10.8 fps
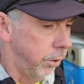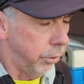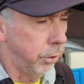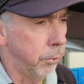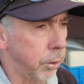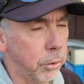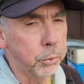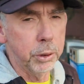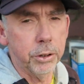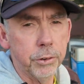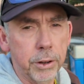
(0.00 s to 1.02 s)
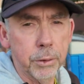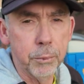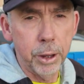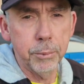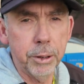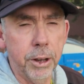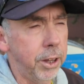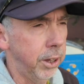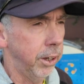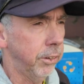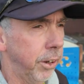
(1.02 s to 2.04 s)
we're in the middle of winter at the moment
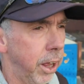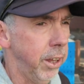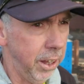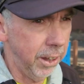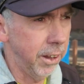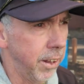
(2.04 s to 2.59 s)
here today,